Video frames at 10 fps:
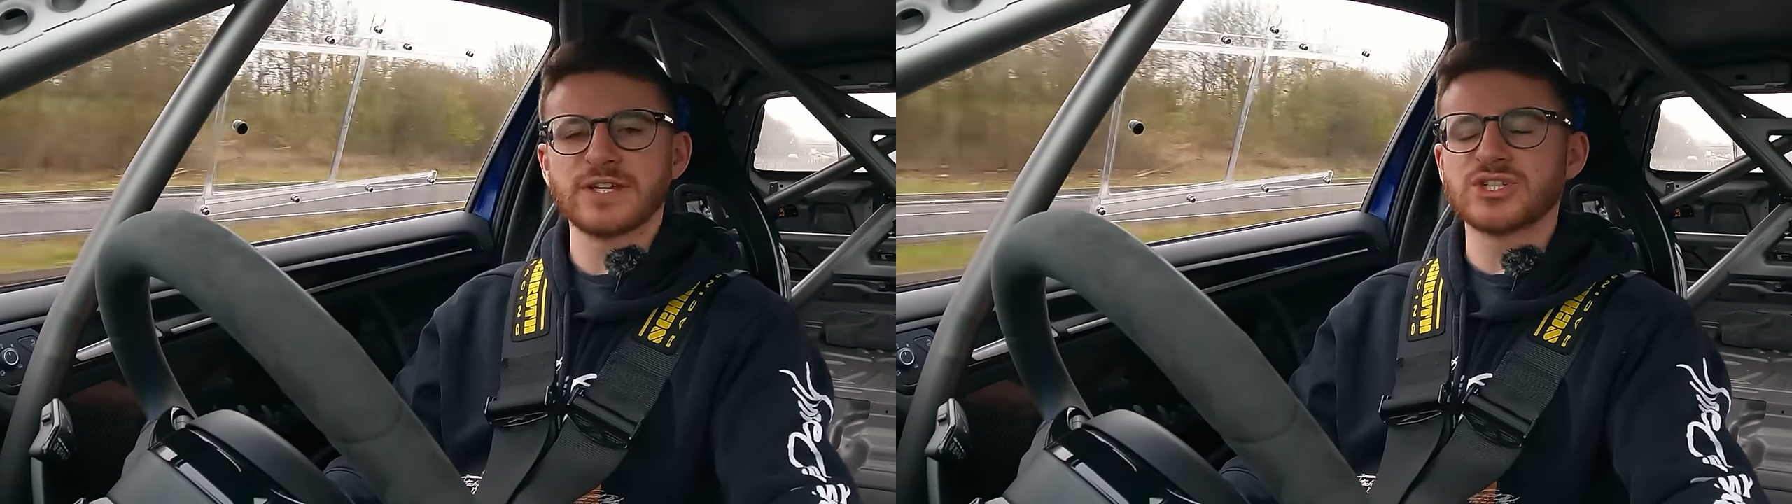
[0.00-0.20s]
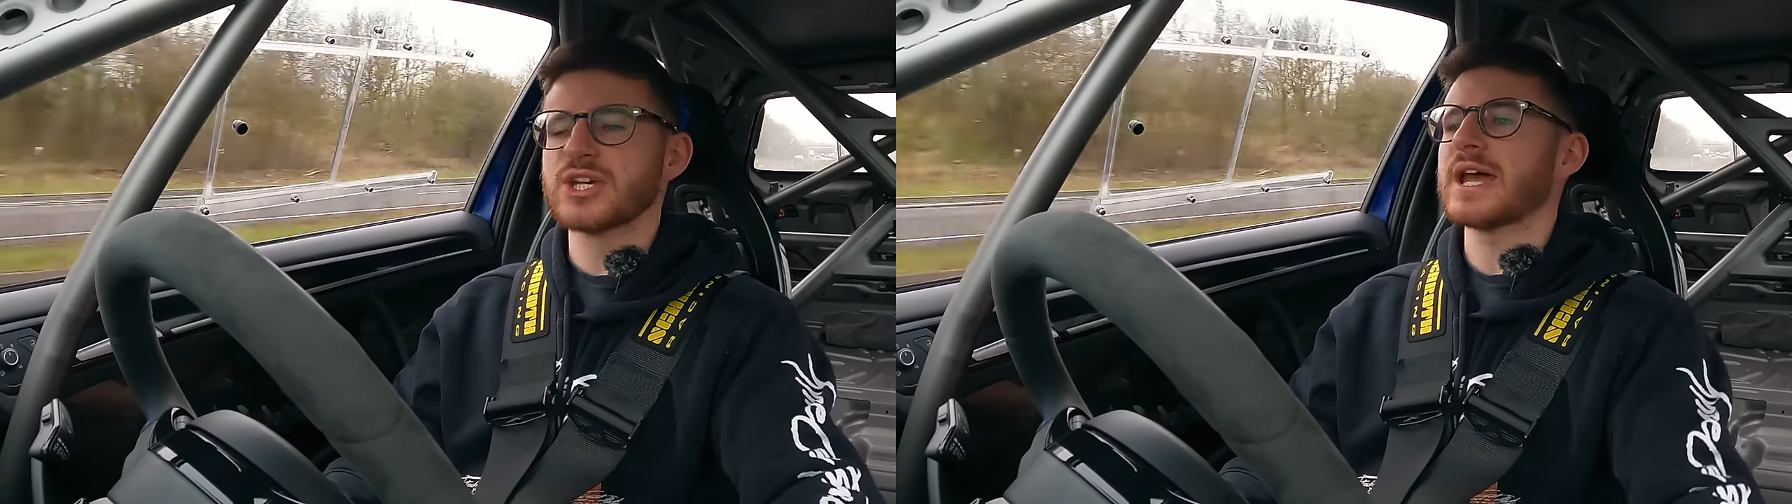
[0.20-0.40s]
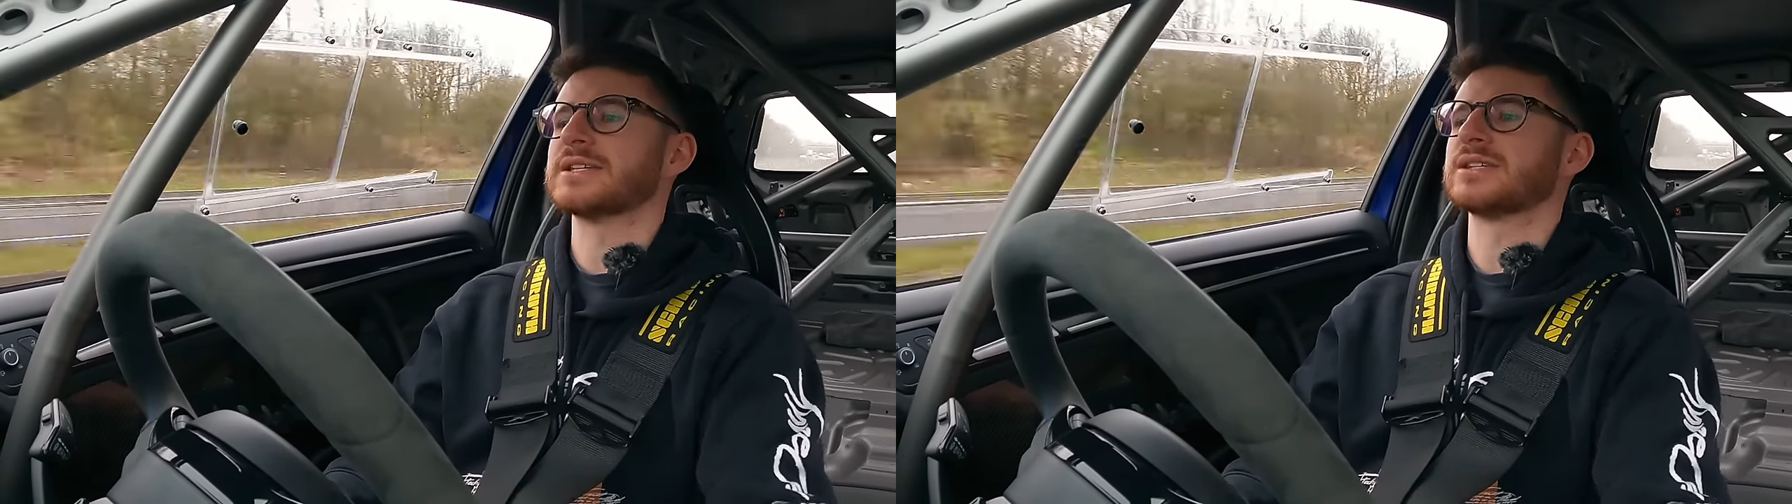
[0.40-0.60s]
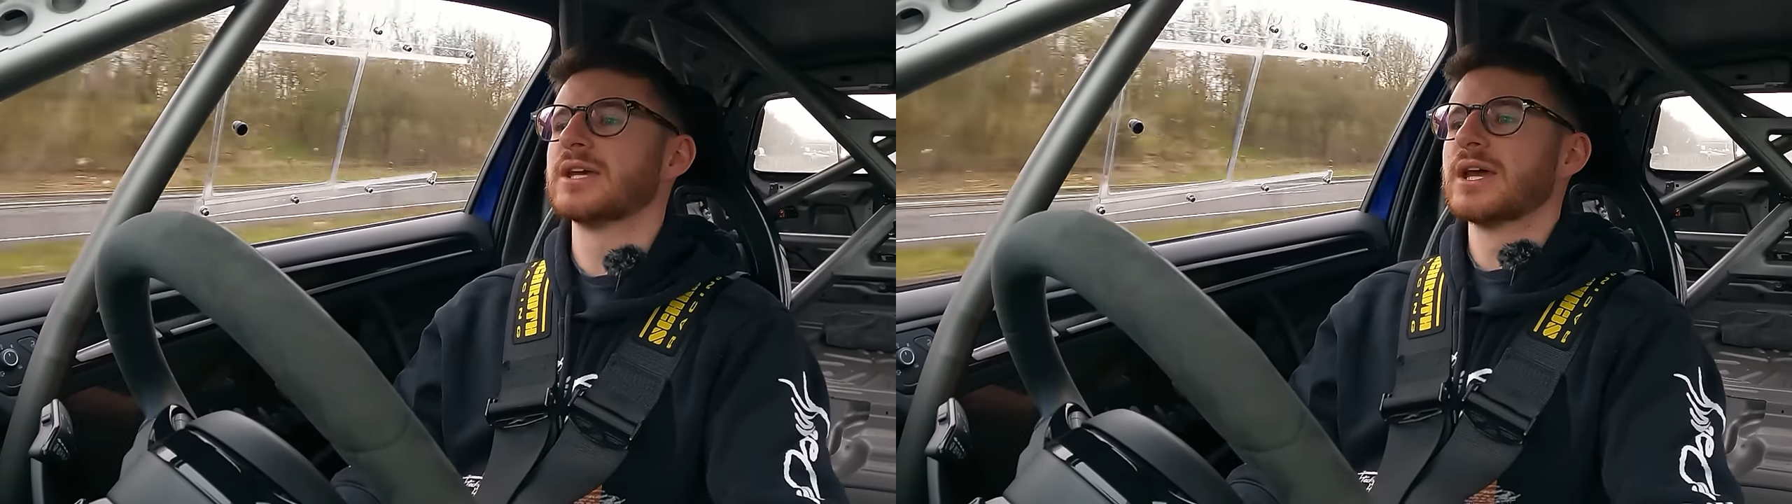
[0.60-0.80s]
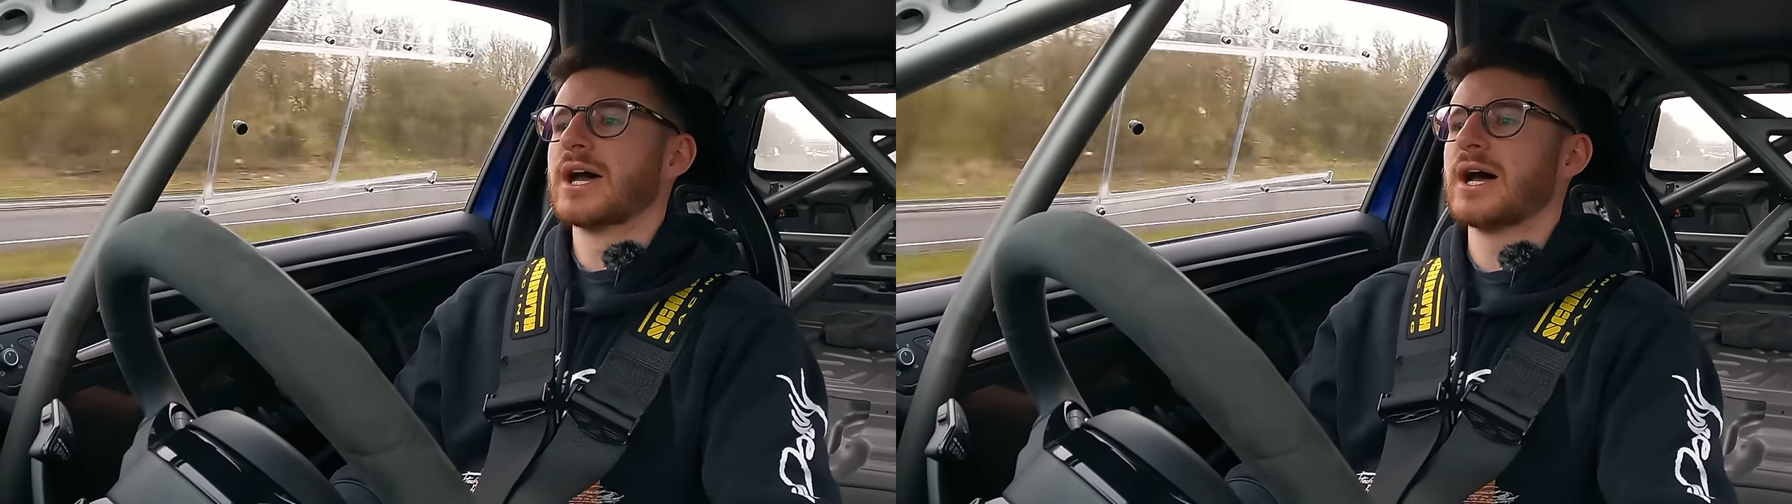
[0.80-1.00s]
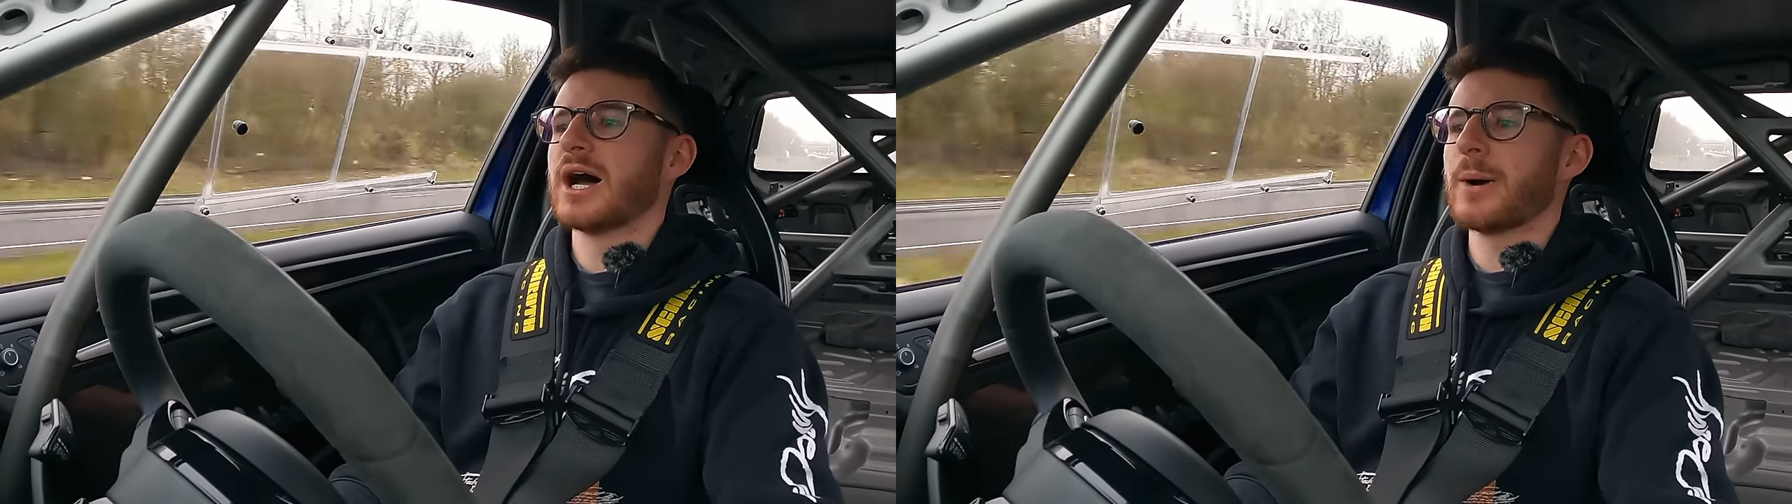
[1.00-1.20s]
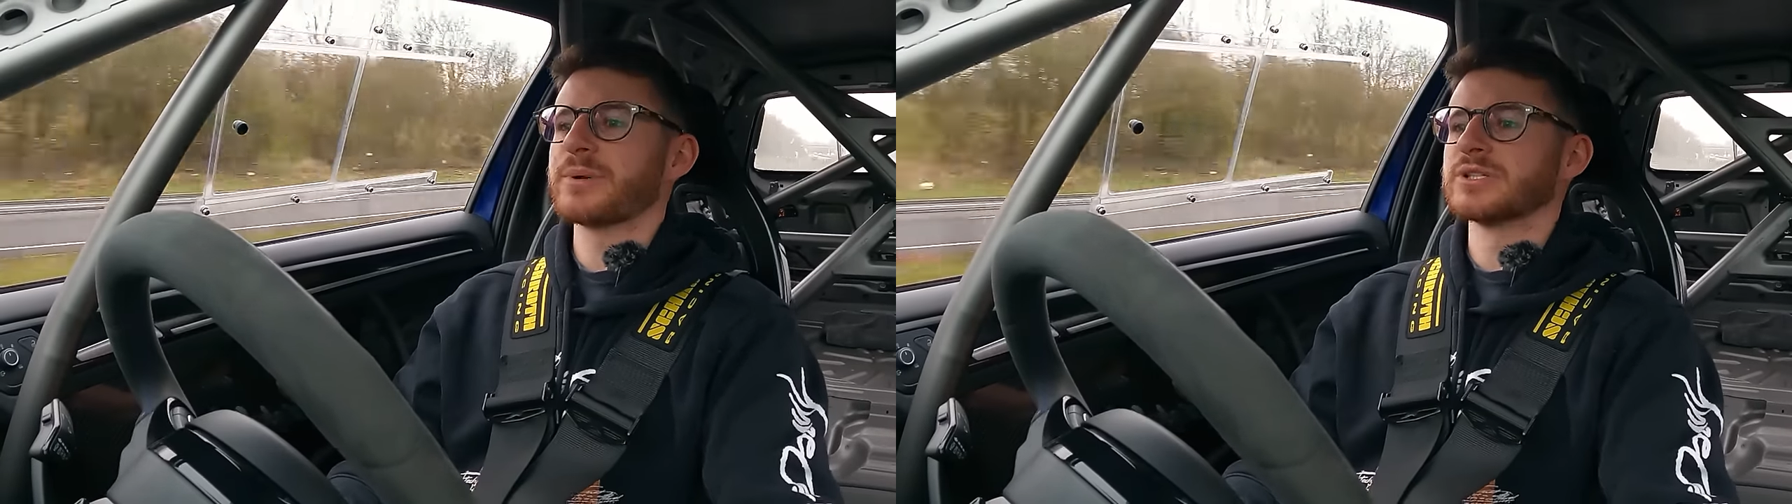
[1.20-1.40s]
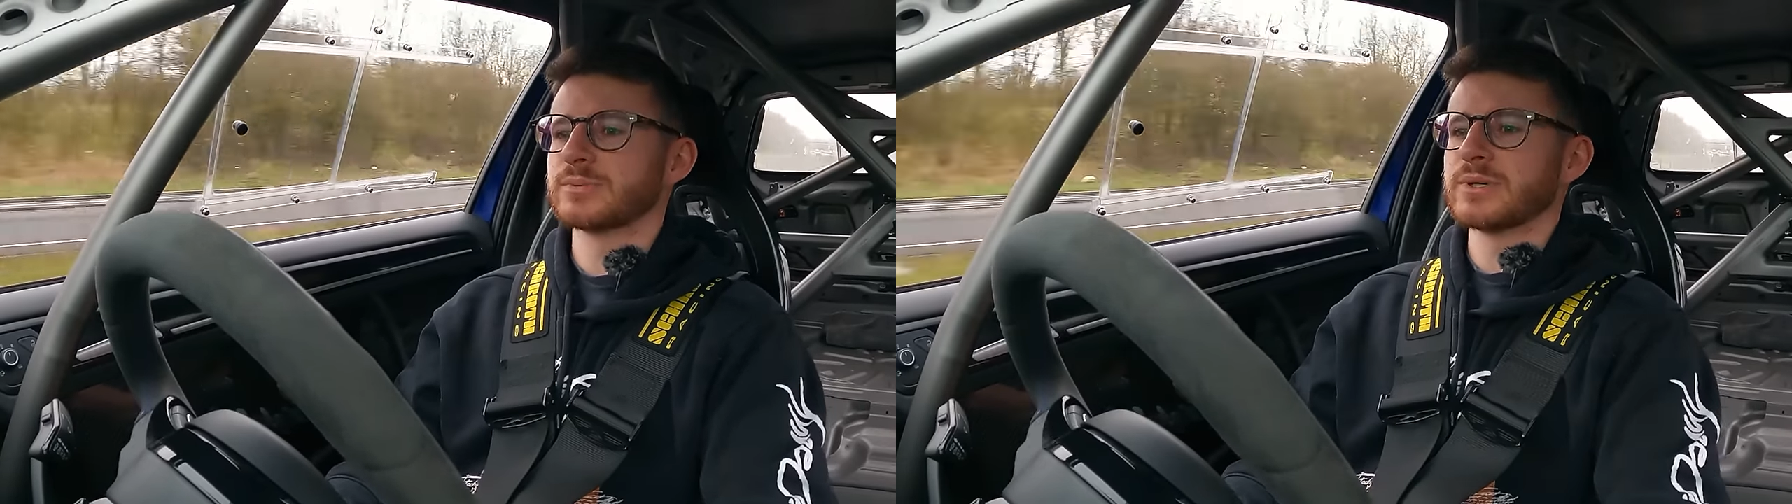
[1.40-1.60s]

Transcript: VGS, up in